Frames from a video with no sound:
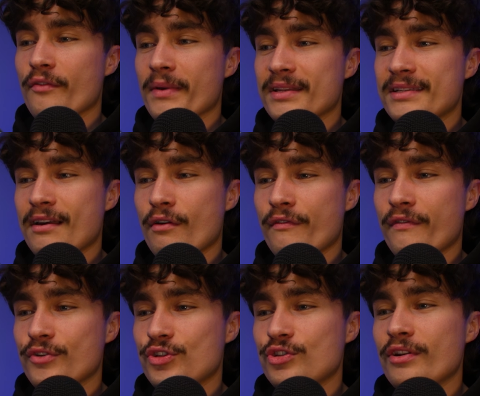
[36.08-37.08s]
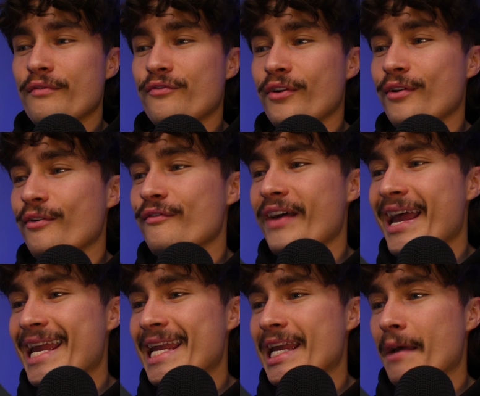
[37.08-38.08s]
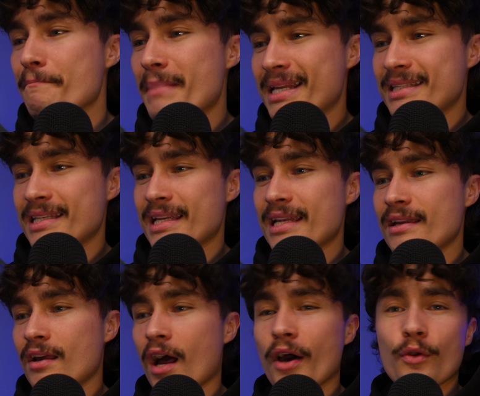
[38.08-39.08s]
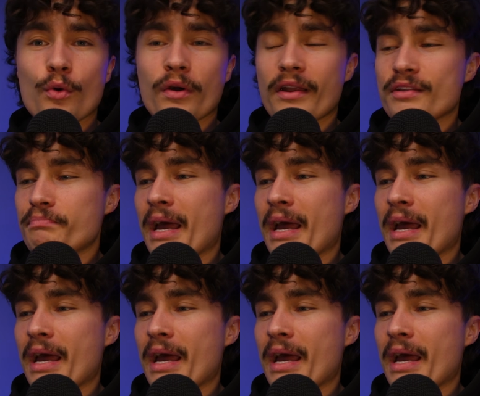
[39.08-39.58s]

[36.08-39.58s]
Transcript: of myself stood in front of a messy, unorganized